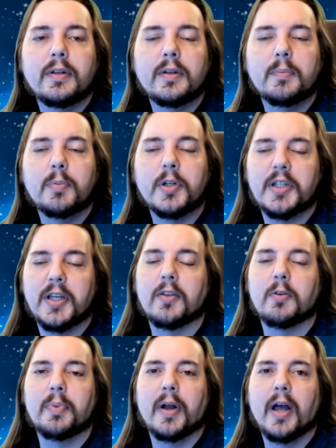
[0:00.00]
put together
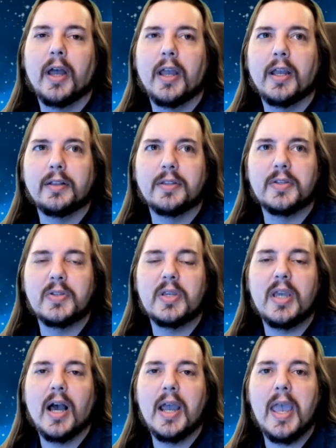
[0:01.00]
by the
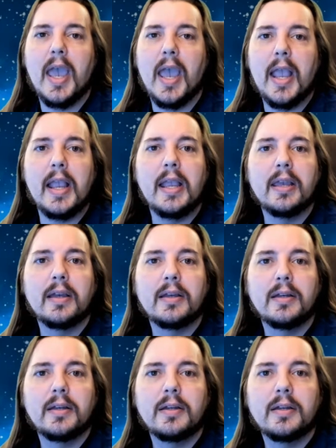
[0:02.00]
CIA
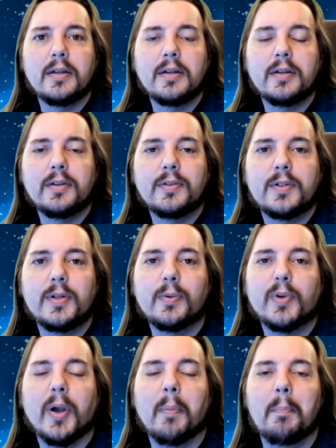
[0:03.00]
to
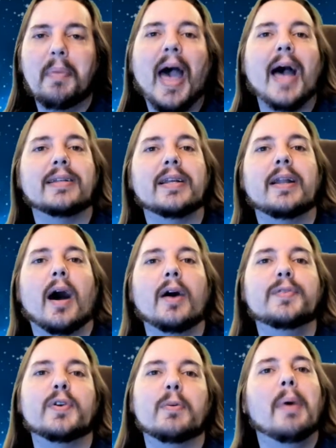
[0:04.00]
combat and
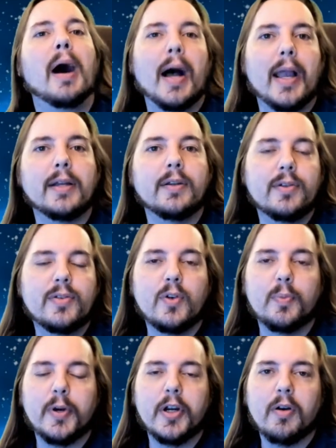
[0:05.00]
undermine
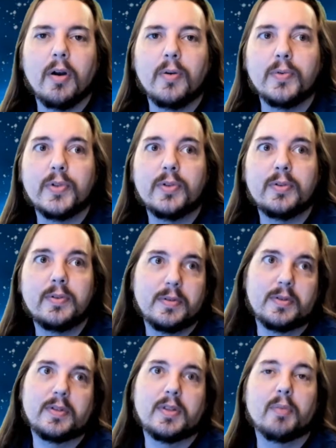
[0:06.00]
superheroes.
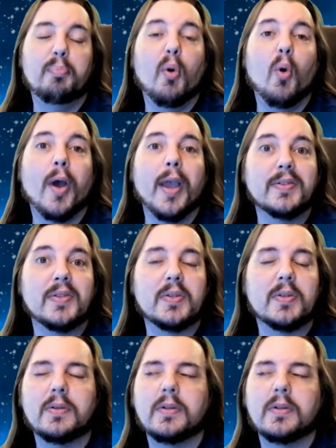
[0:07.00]
It's the Boys.